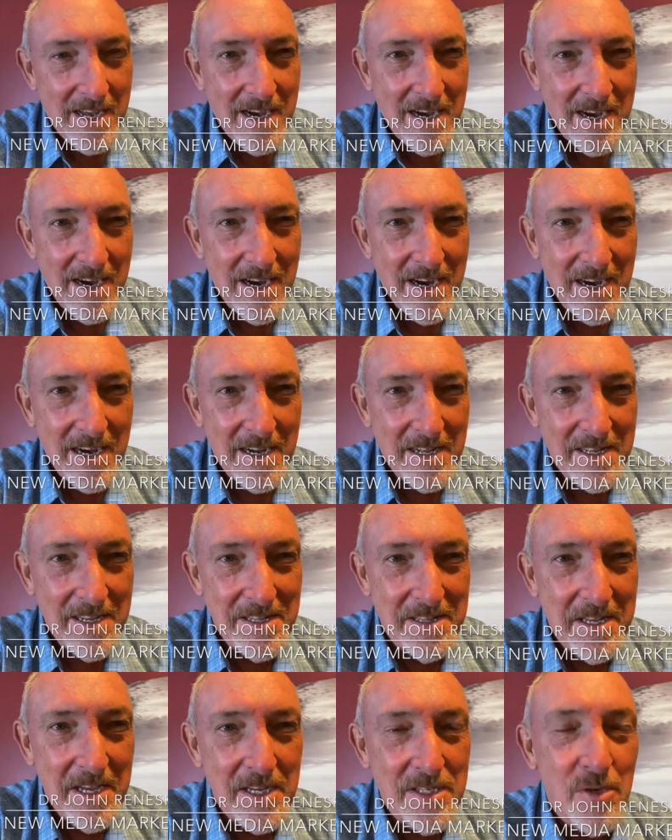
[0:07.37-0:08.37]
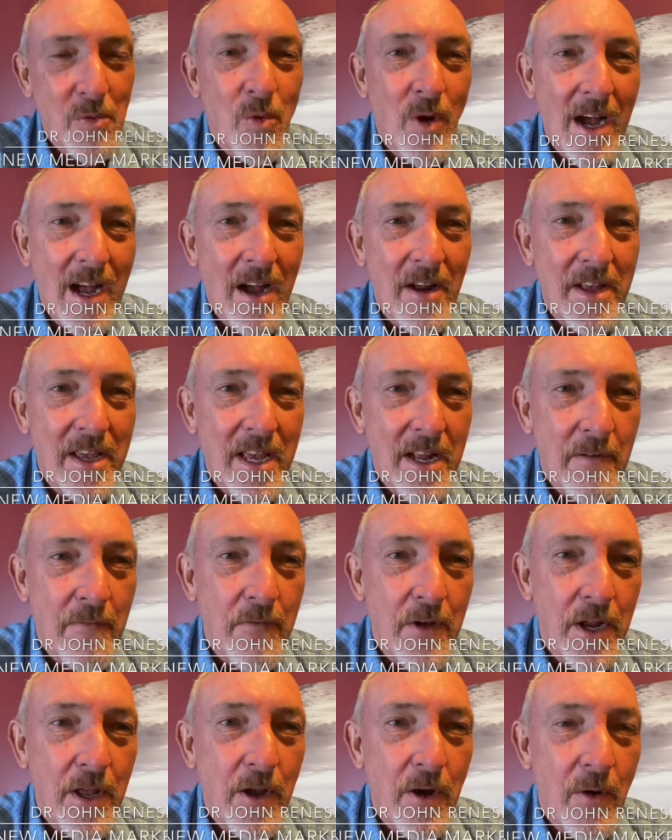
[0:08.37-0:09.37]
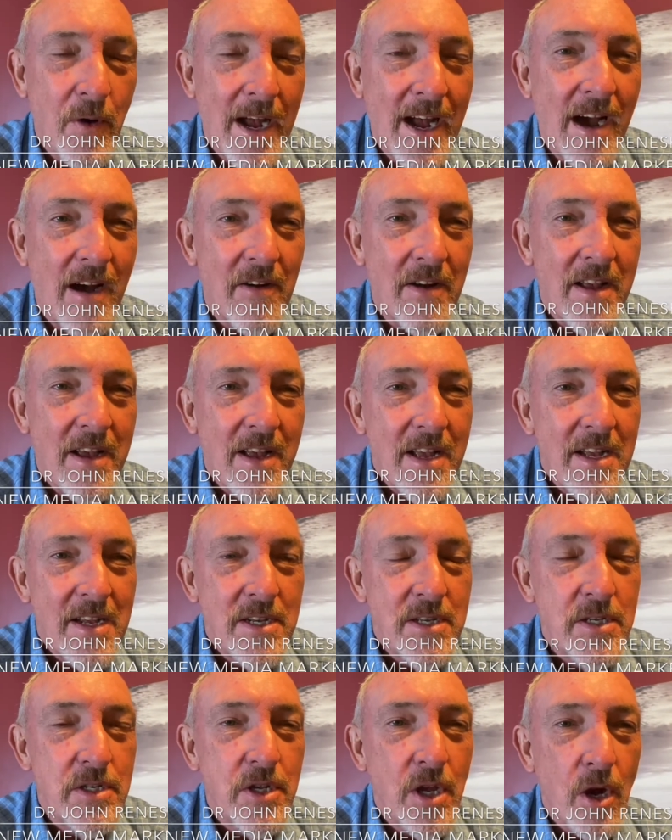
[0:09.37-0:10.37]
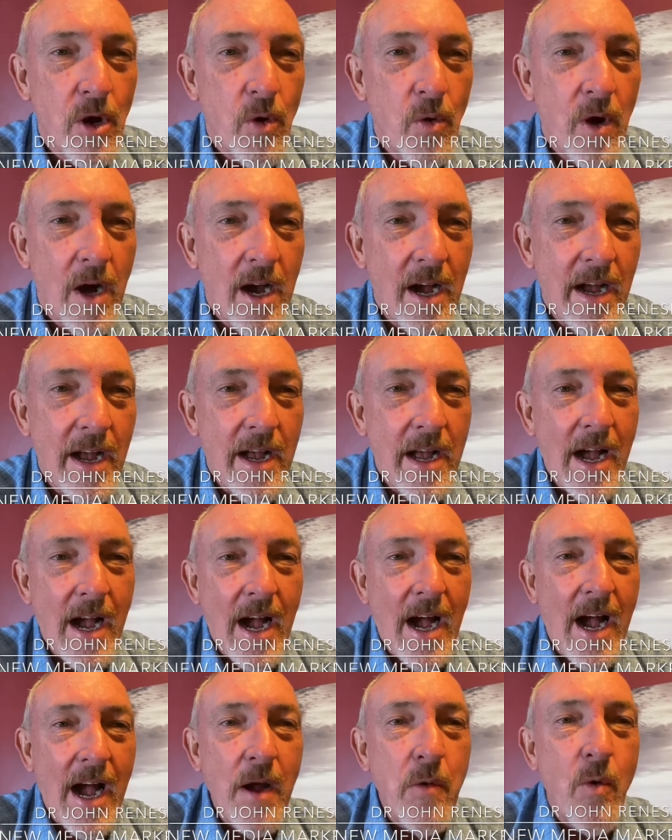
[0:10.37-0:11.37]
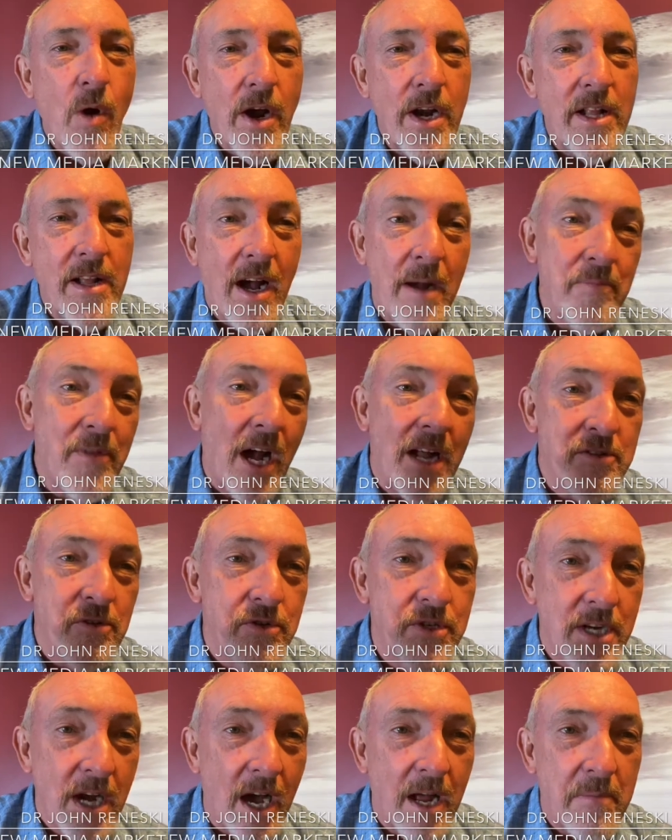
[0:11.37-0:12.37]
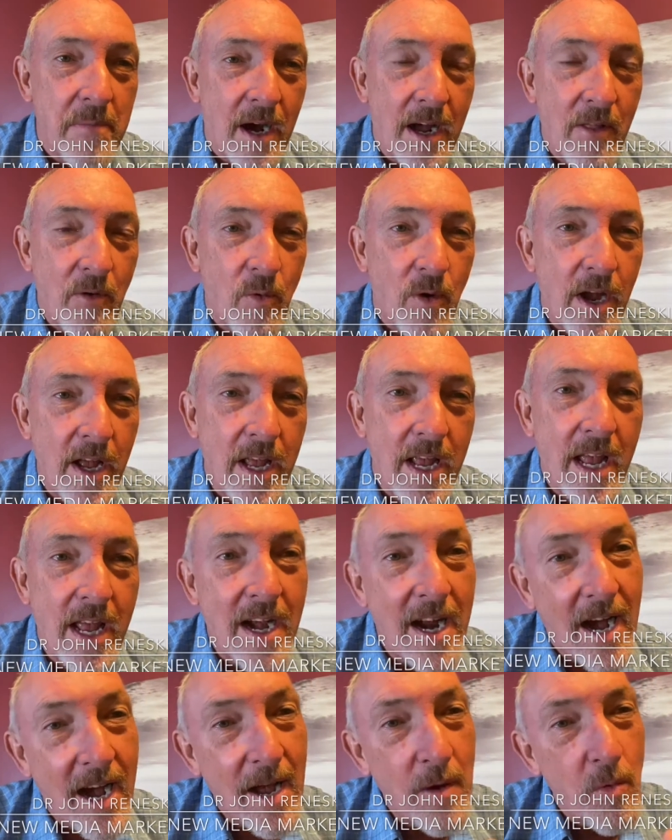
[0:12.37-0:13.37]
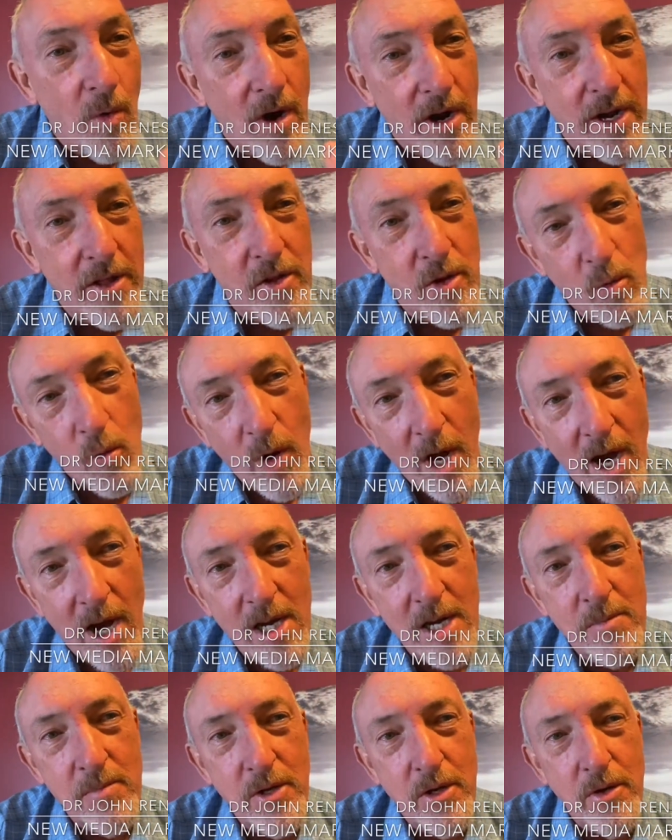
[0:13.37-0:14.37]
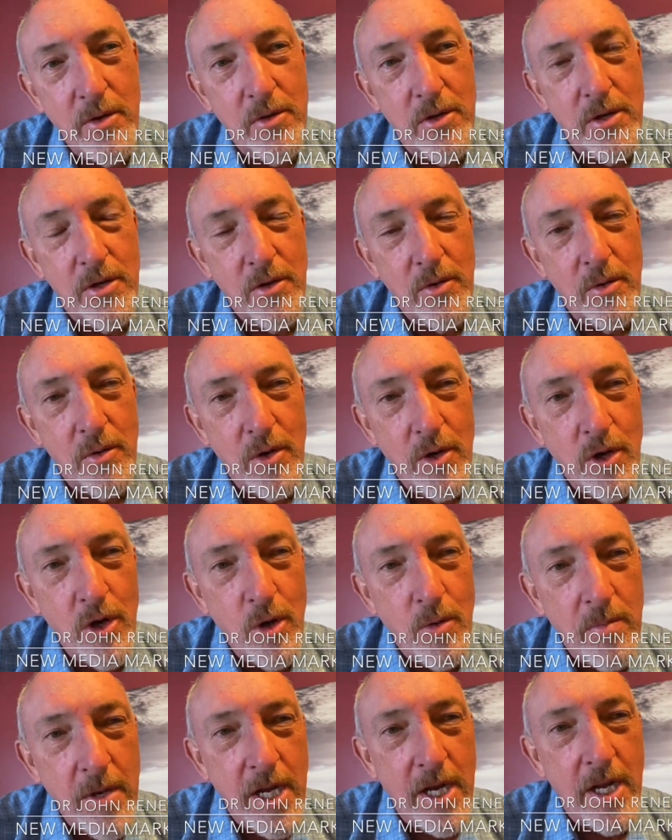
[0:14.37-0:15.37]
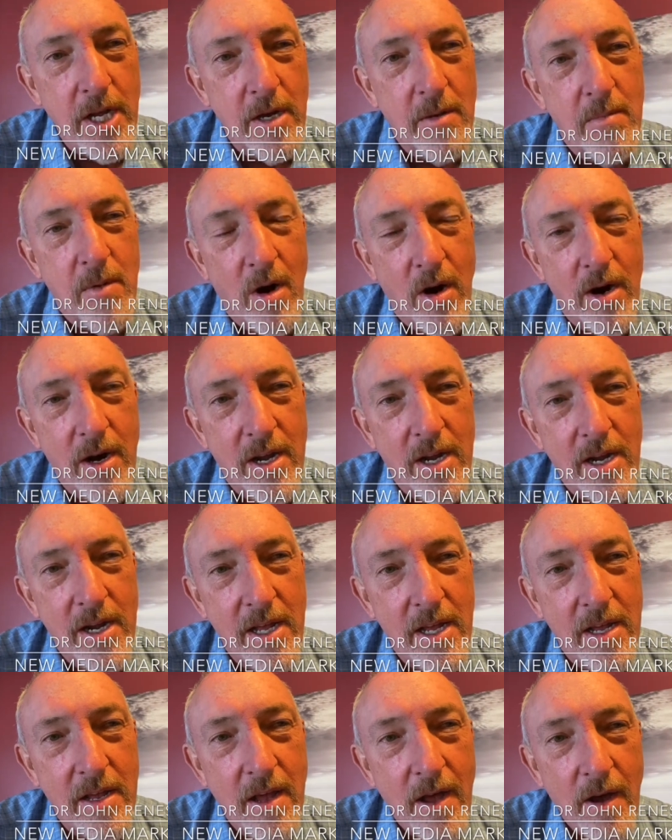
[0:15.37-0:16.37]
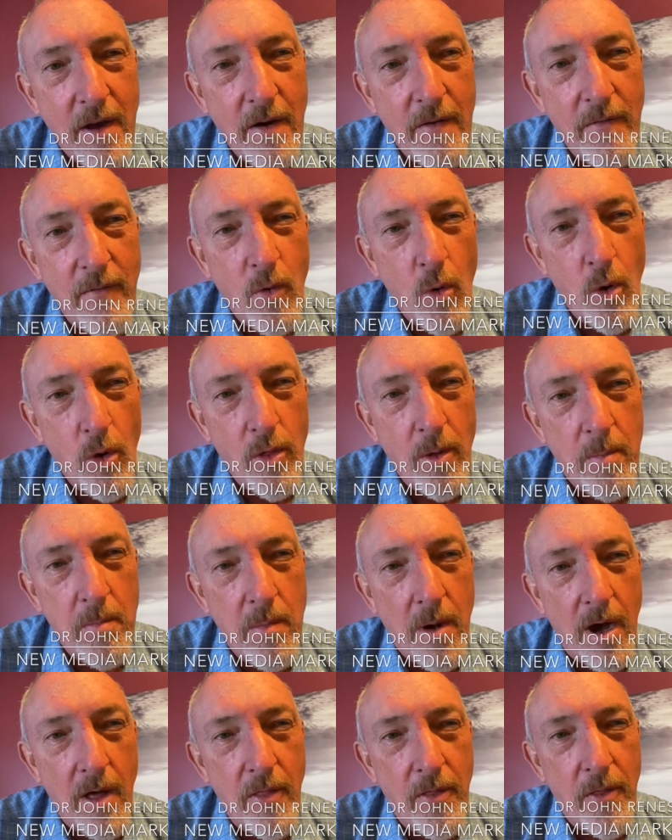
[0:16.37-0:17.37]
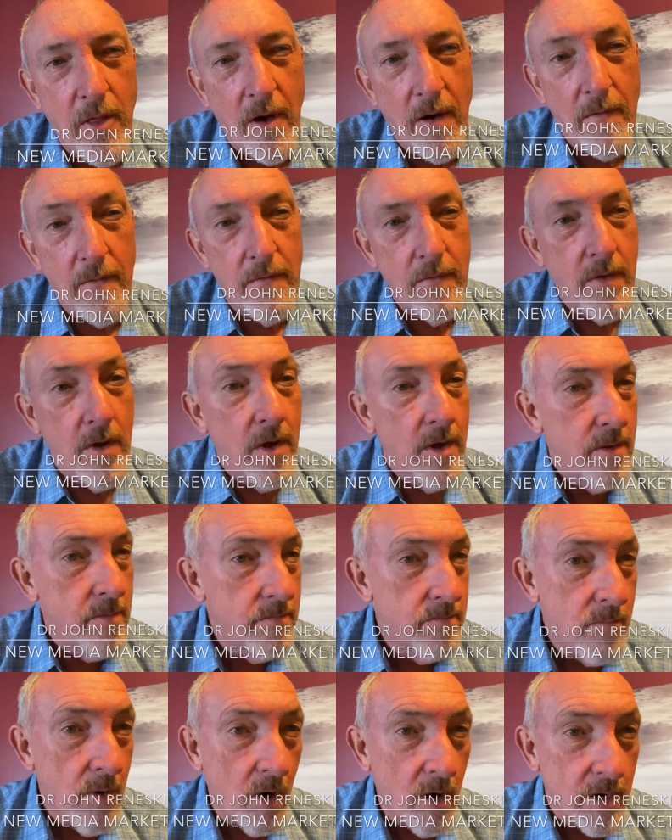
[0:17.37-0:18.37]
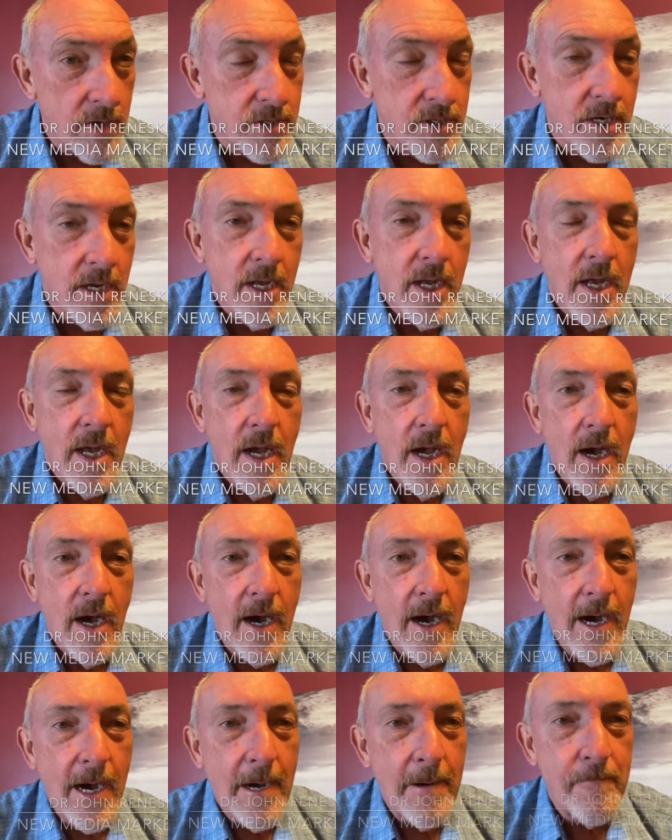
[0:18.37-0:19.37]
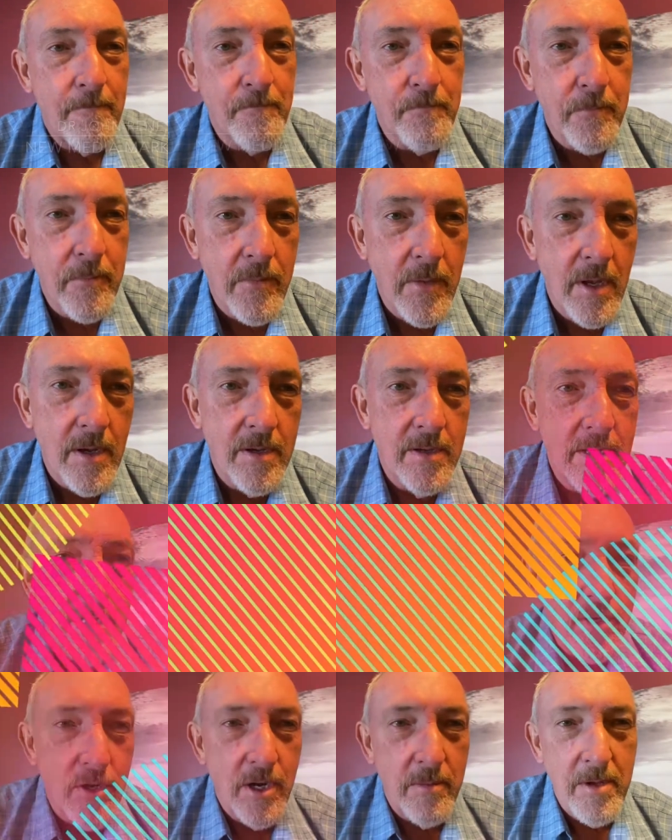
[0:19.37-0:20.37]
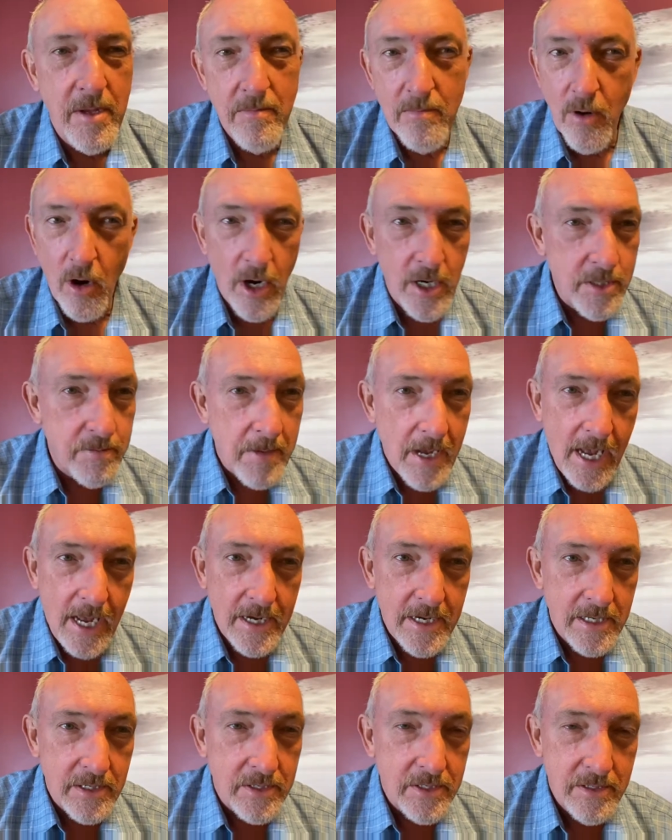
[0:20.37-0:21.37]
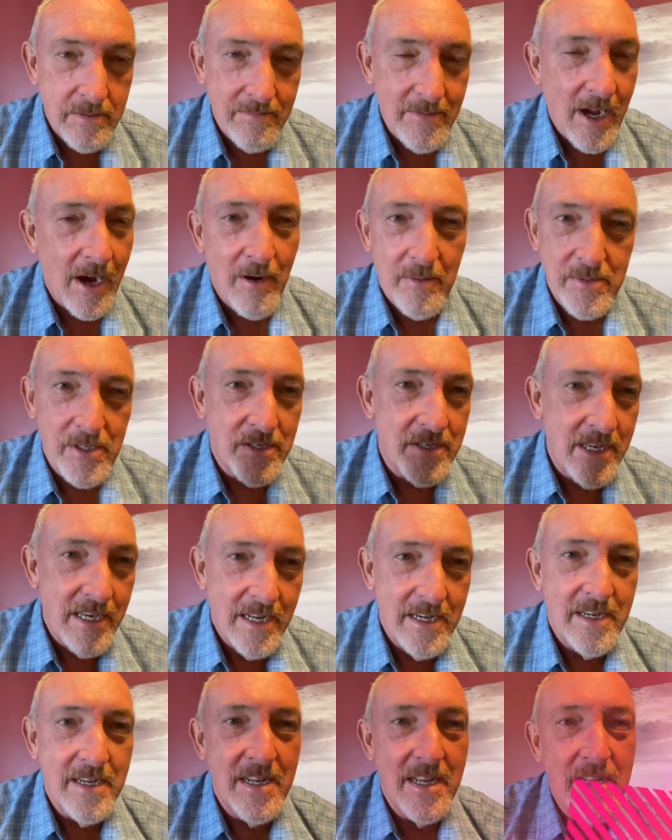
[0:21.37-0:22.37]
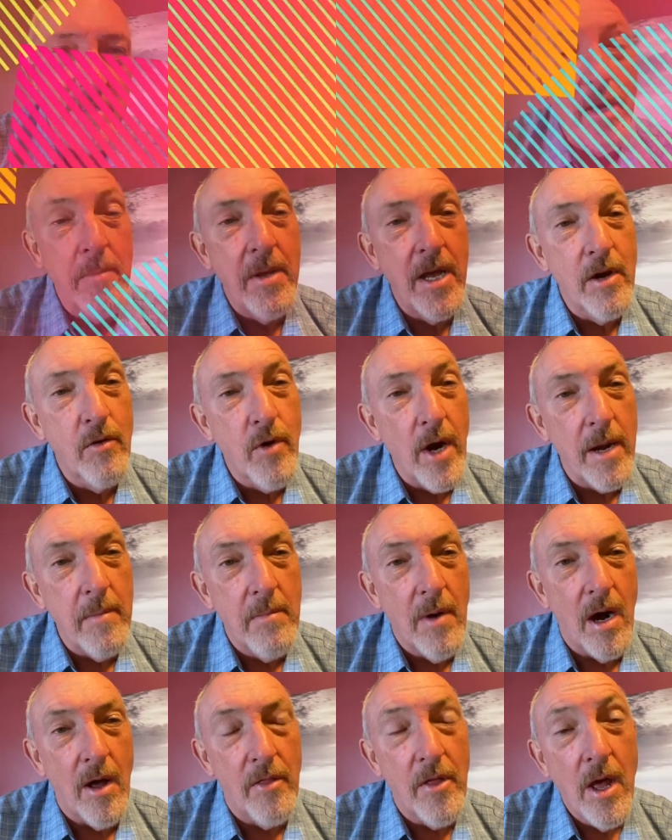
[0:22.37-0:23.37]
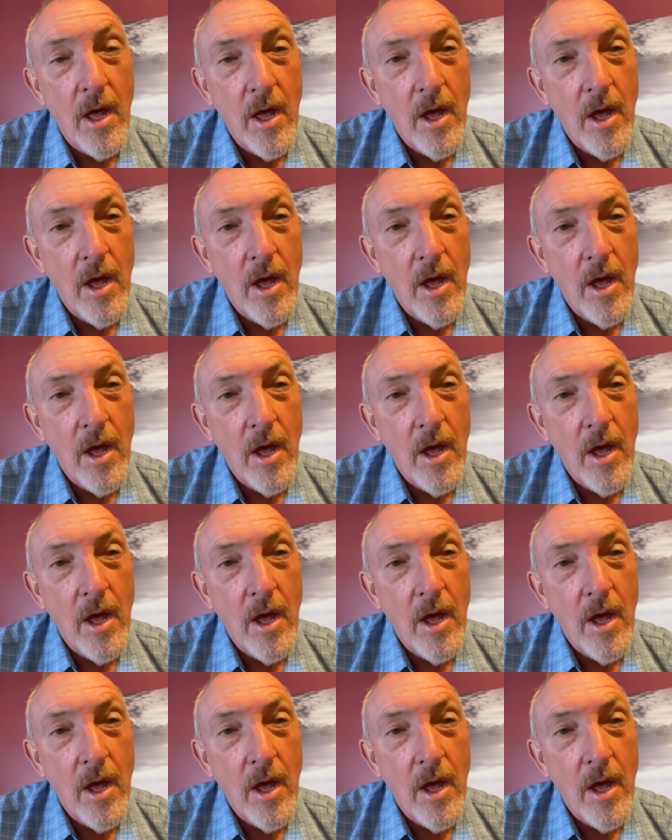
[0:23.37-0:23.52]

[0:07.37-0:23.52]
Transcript: It takes a while to get a video out. So I'm Dr. John, by the way, and I wanted to welcome you to new media marketing for the month of March. It's going to be March Madness. No, I'm just kidding. It's going to be a great month.